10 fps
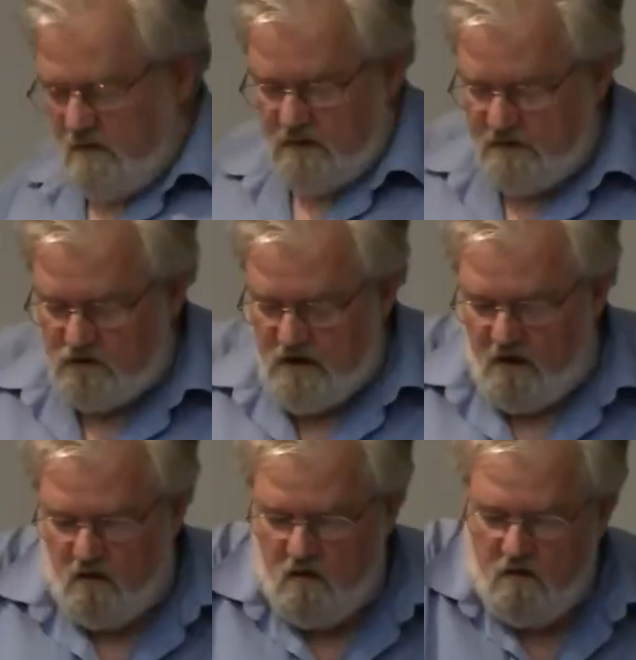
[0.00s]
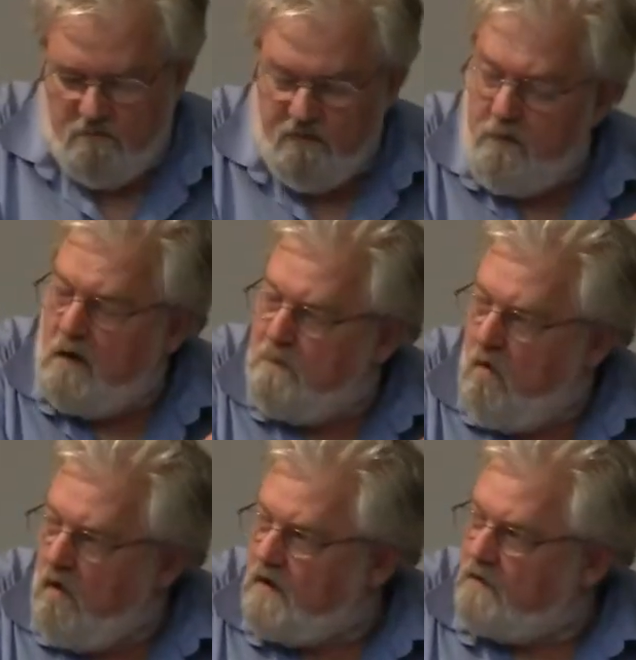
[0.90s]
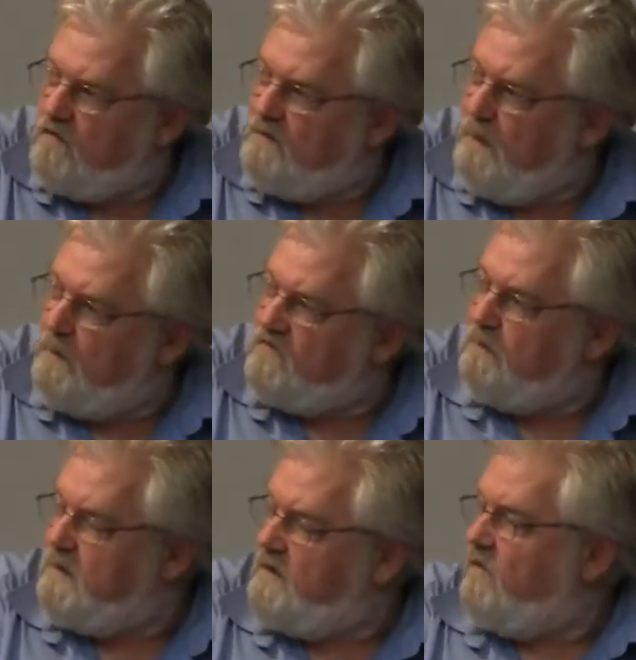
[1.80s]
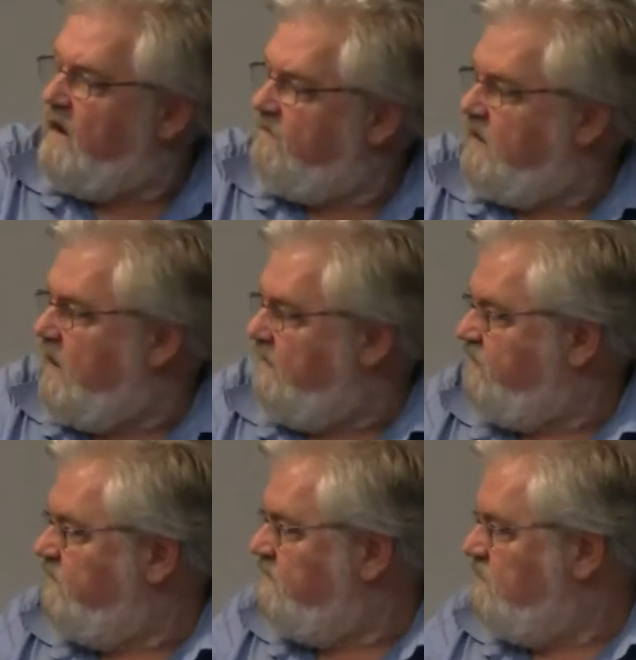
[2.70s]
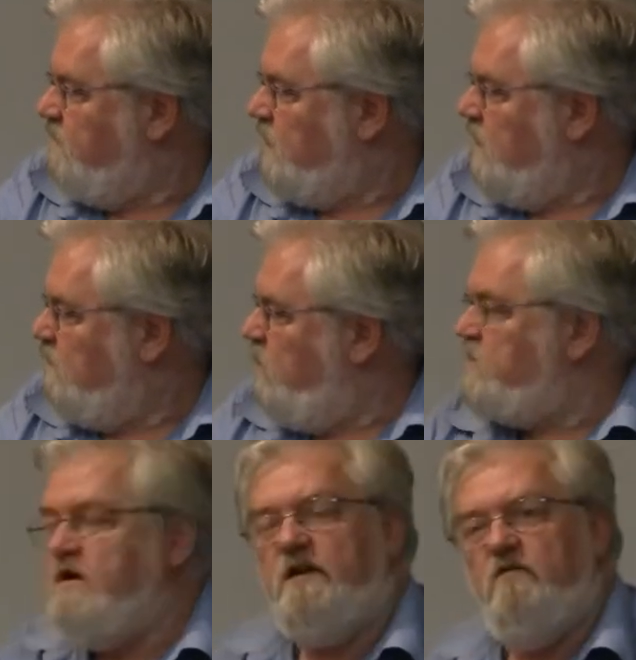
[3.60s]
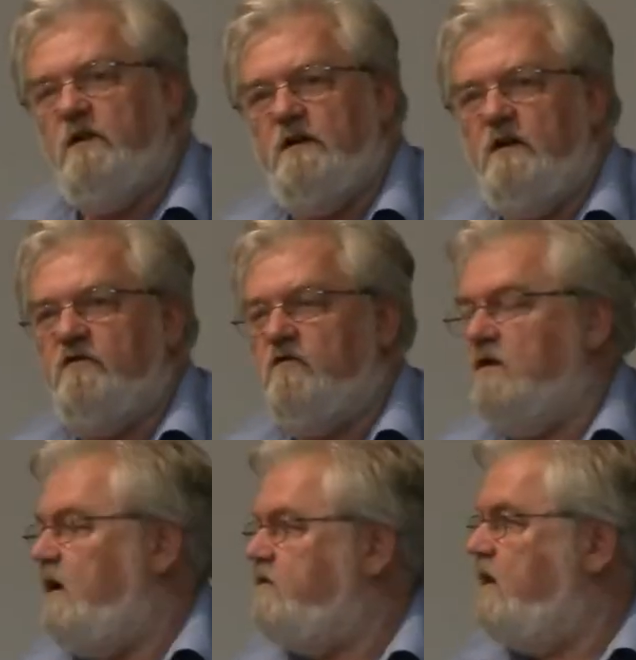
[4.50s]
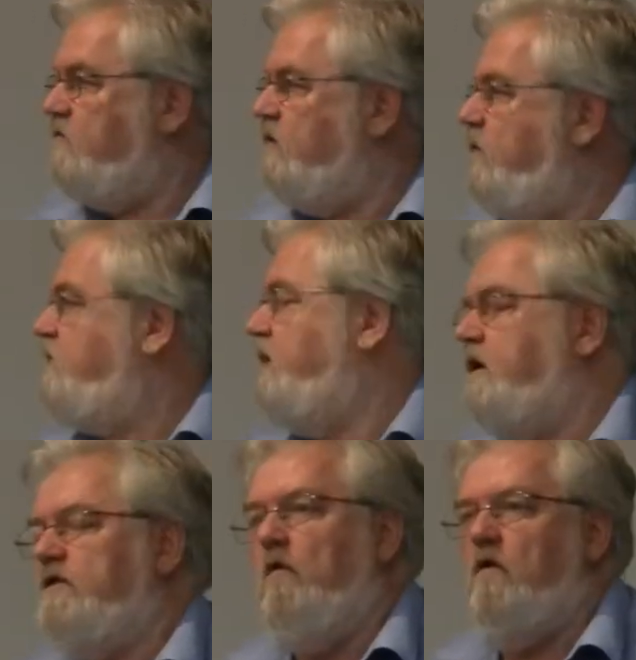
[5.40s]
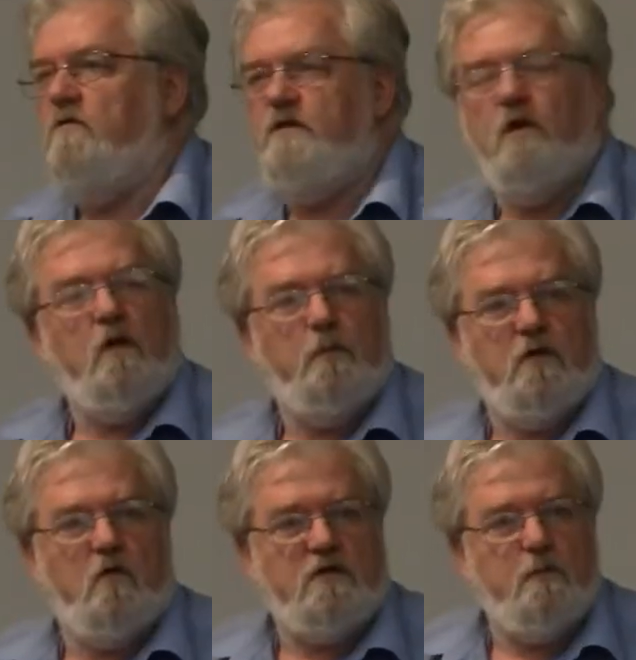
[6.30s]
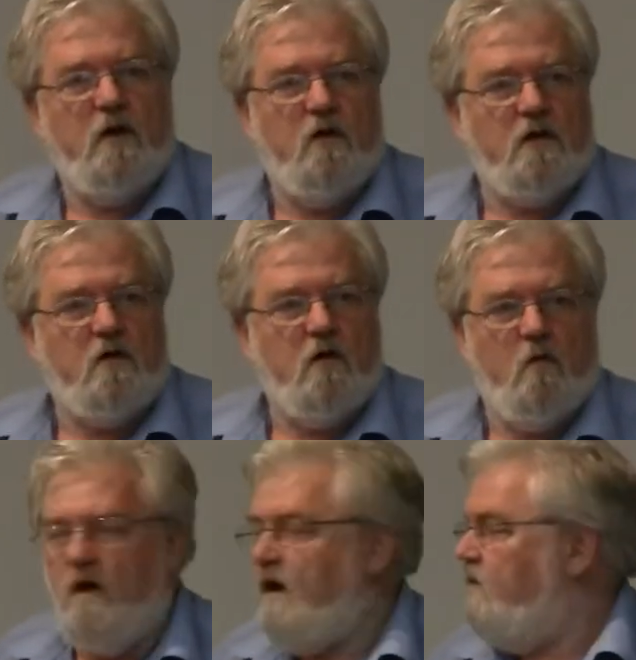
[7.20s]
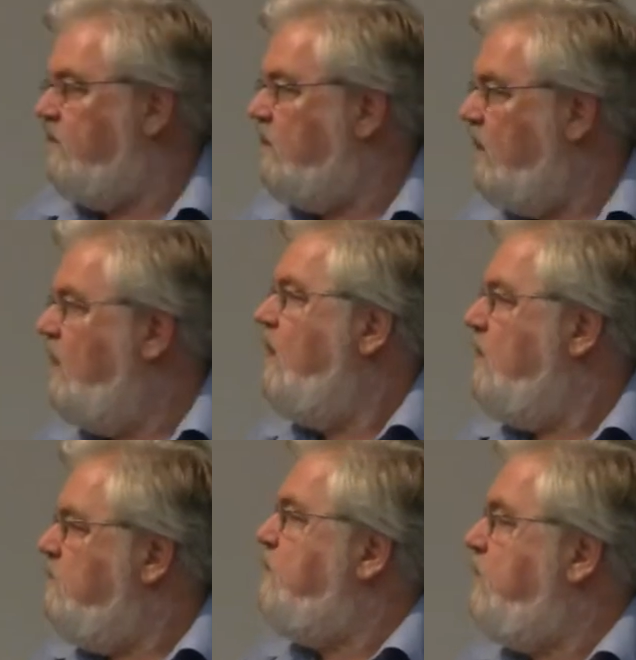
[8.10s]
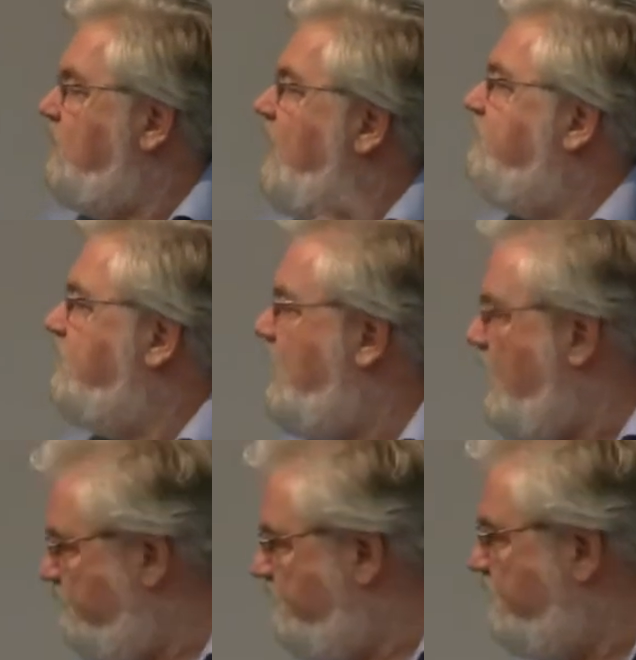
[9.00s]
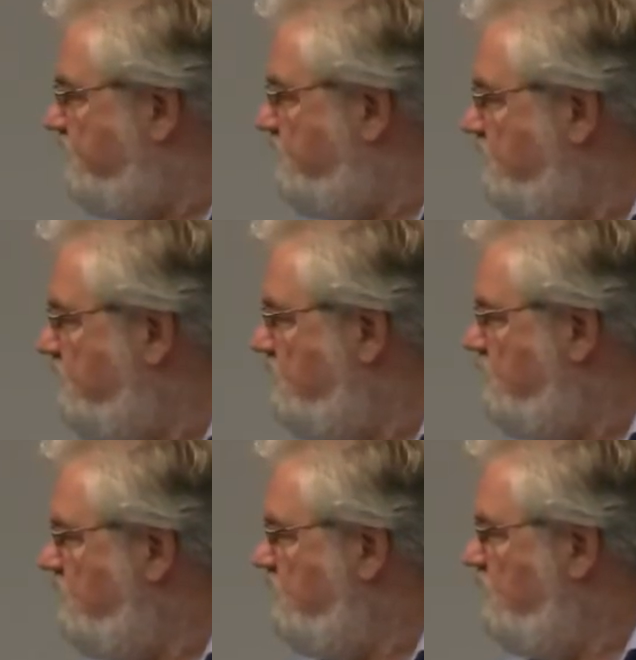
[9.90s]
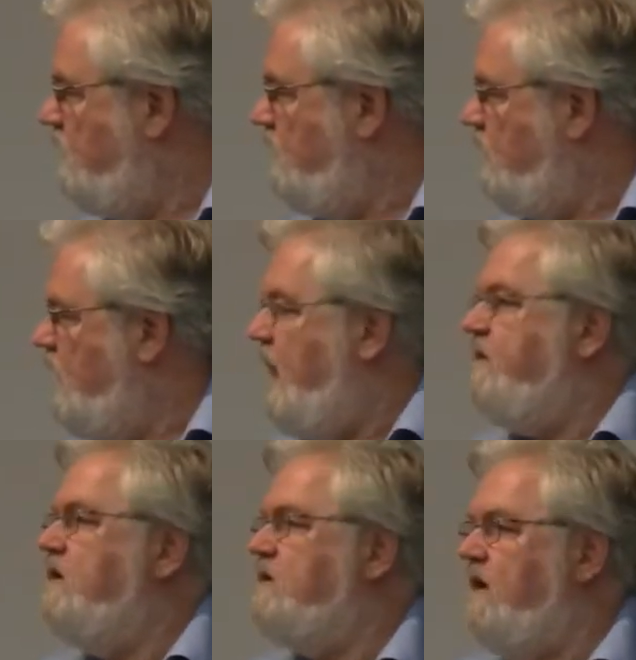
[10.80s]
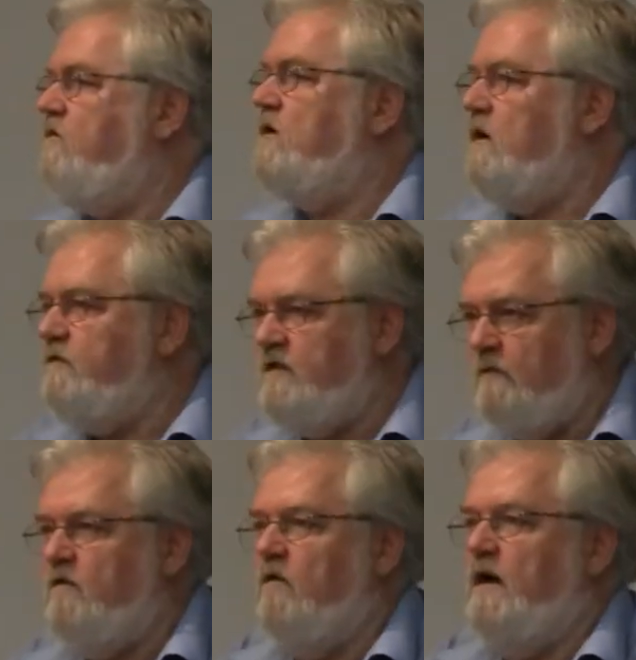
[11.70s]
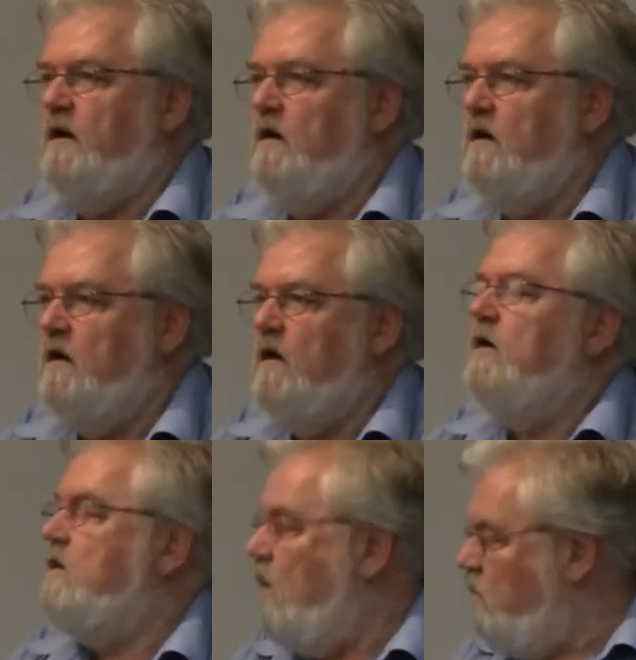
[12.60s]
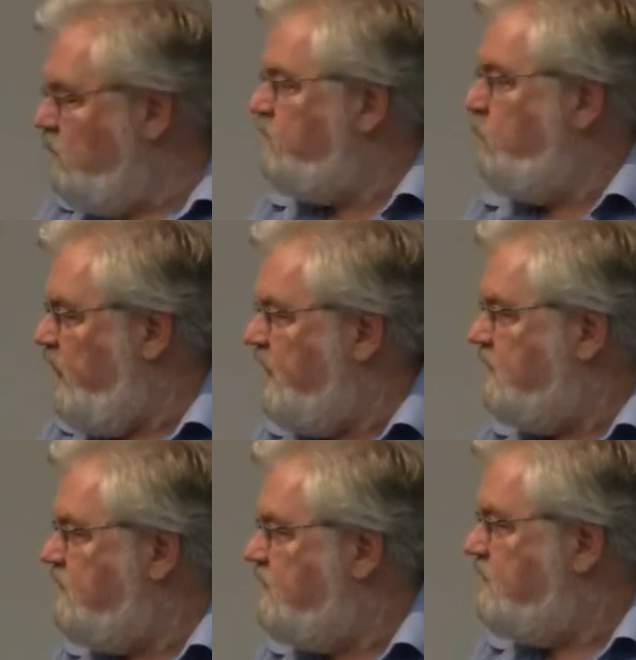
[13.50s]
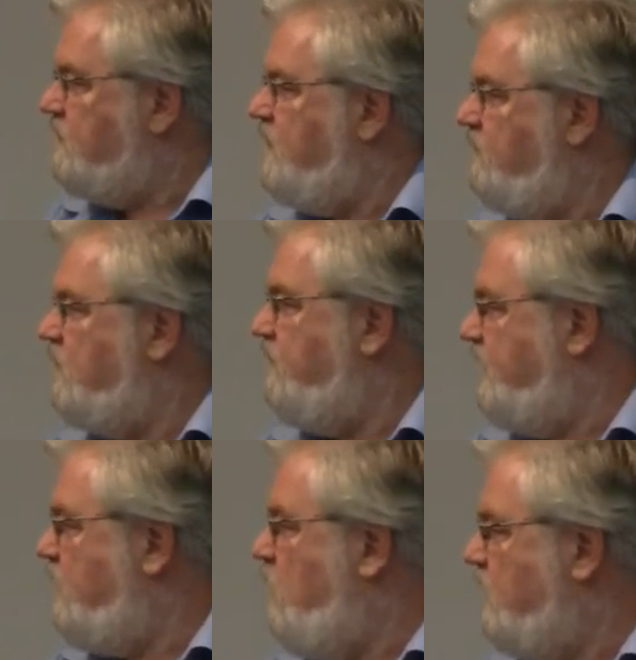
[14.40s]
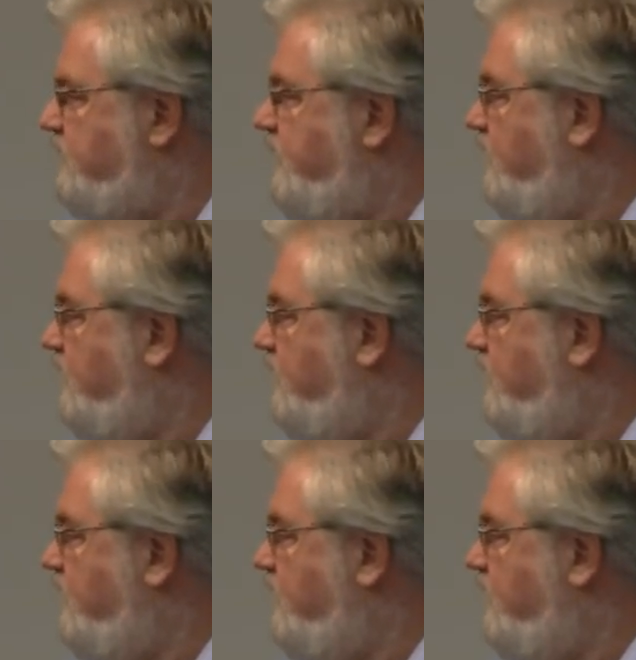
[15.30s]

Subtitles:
Things are terrible for very poor countries, people simply don't have enough. But once you get to an industrialized country, once you get to all of Europe or North America or whatever, people have enough, and the level of suffering goes with the level of inequality.